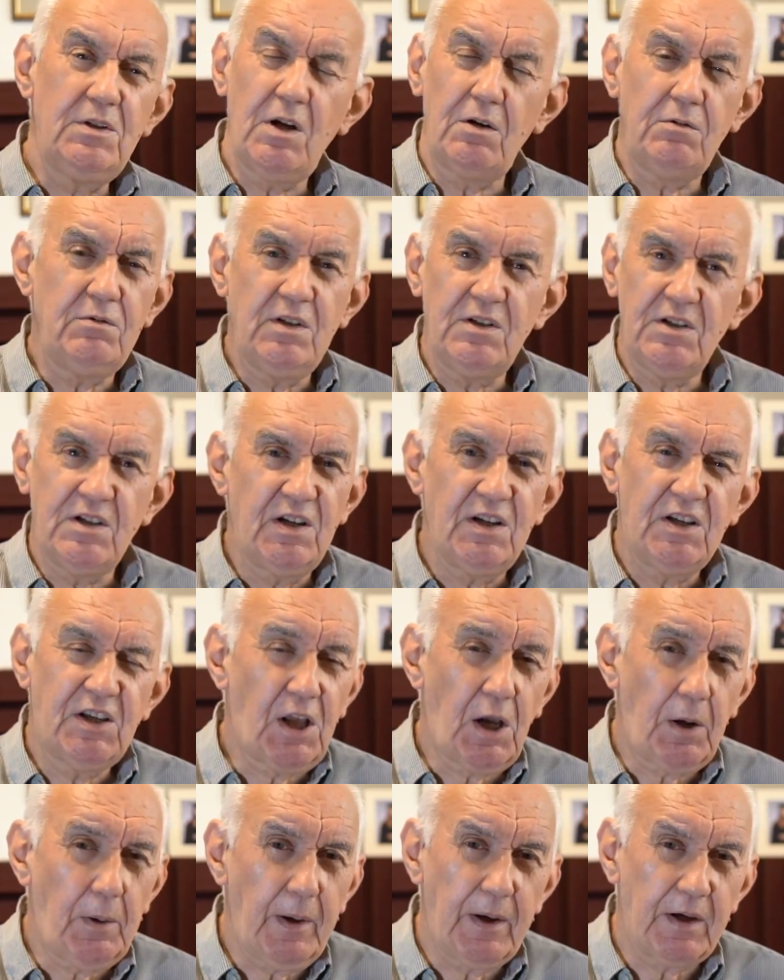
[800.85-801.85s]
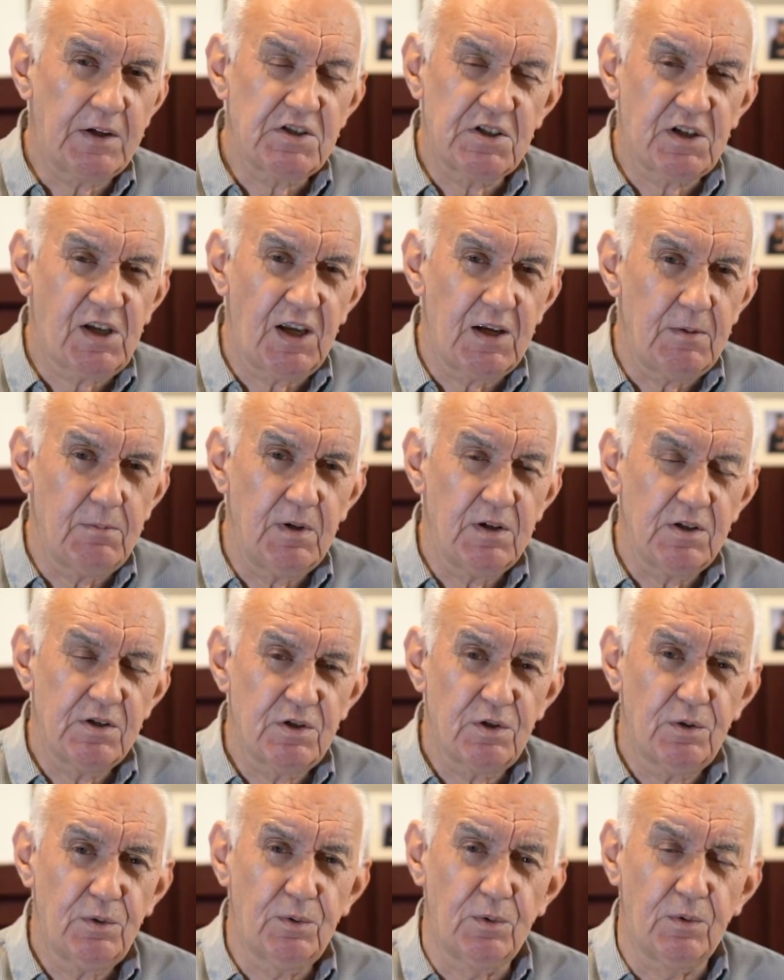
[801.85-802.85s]
don't need any coax cable
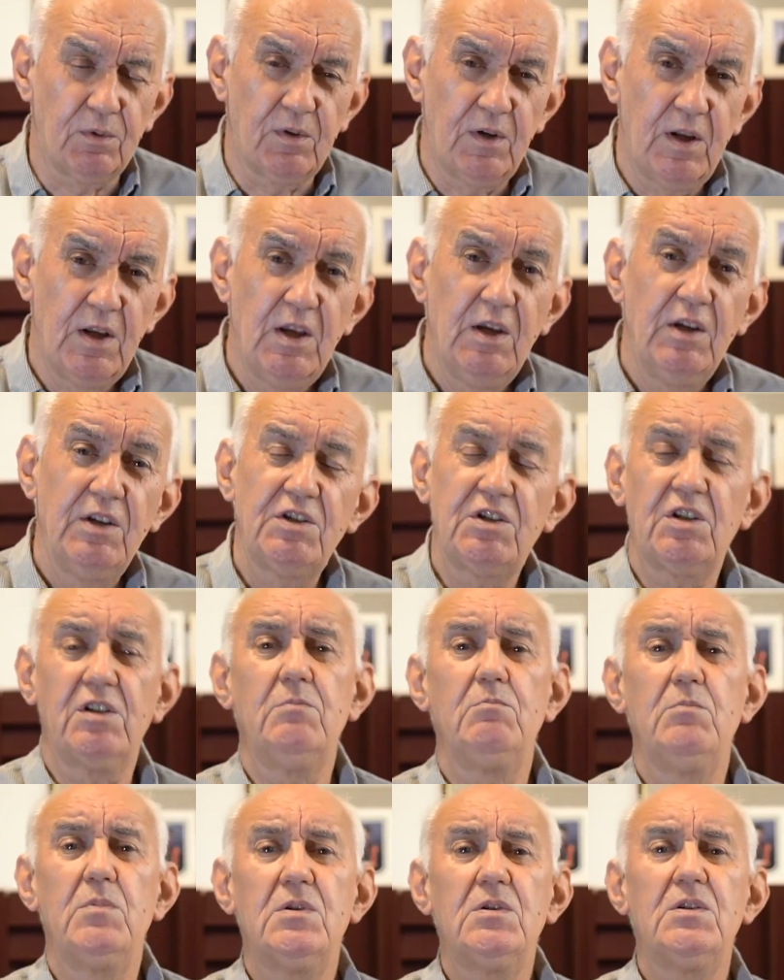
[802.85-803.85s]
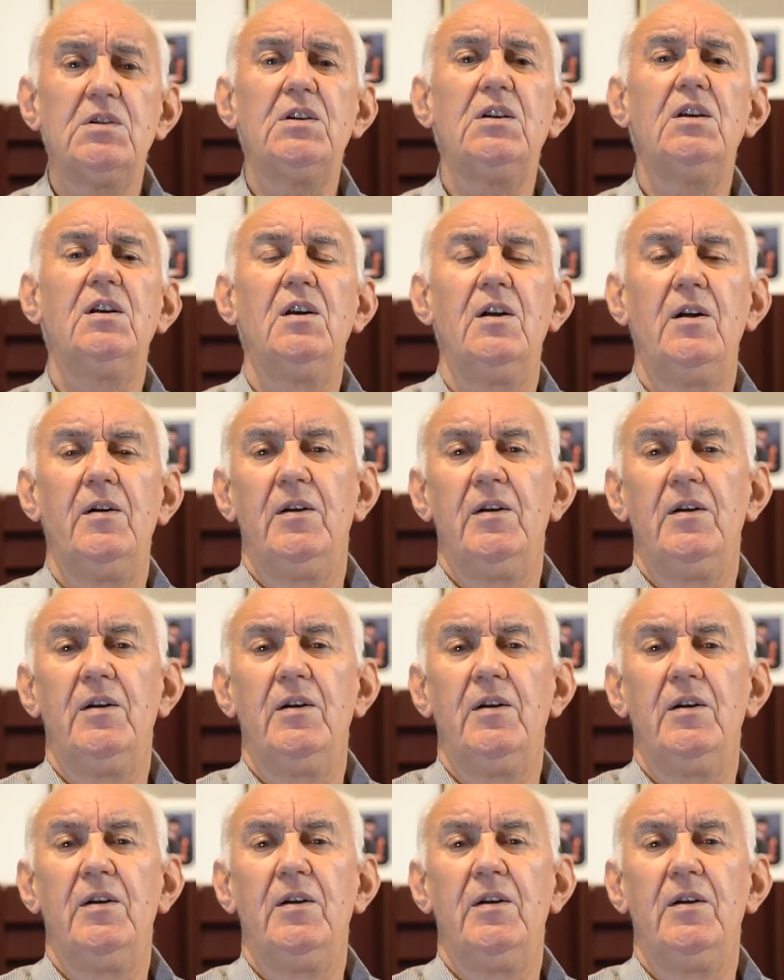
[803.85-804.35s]
at all. So my